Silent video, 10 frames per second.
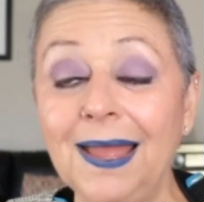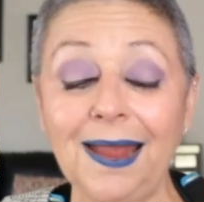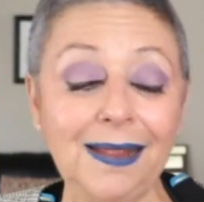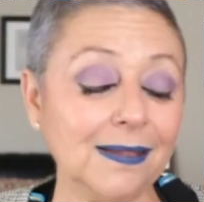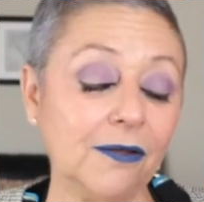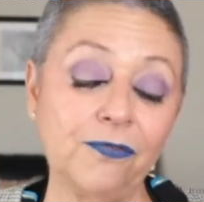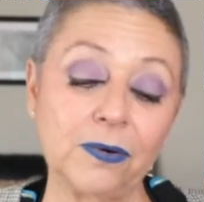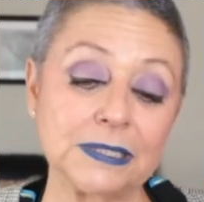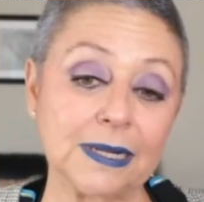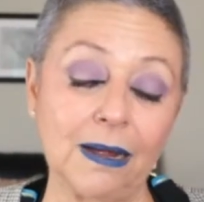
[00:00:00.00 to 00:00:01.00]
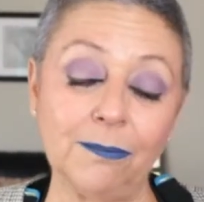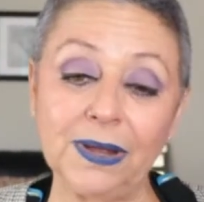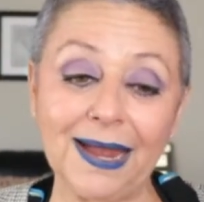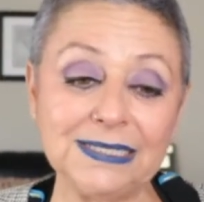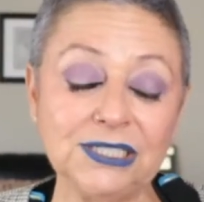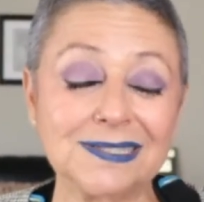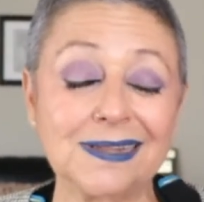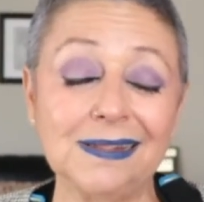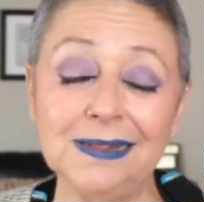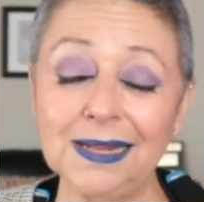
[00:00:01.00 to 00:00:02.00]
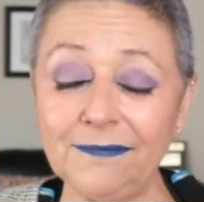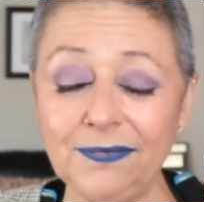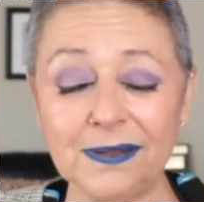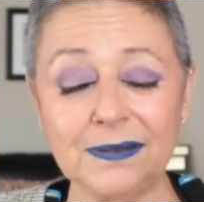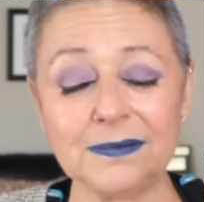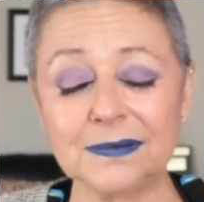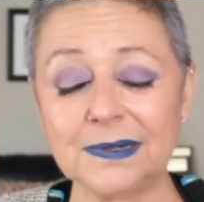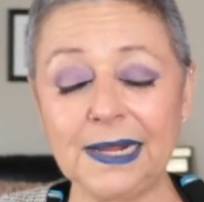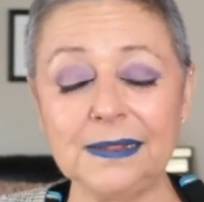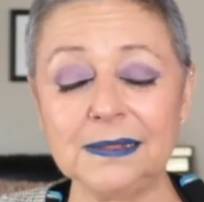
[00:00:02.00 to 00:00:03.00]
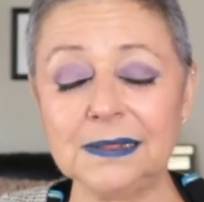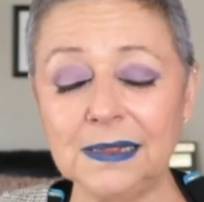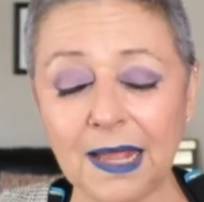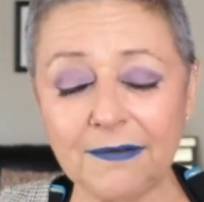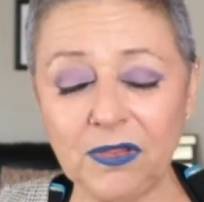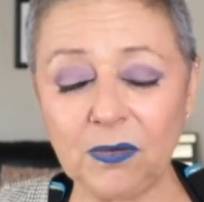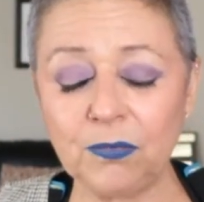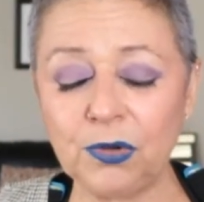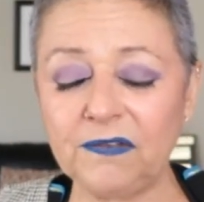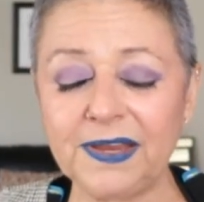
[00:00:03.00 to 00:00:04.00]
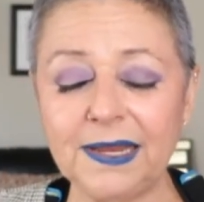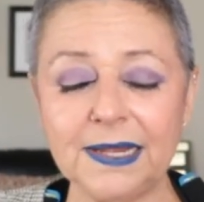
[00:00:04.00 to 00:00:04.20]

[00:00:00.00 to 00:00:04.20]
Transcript: I love Forrest Gump. I just love the I love the movie.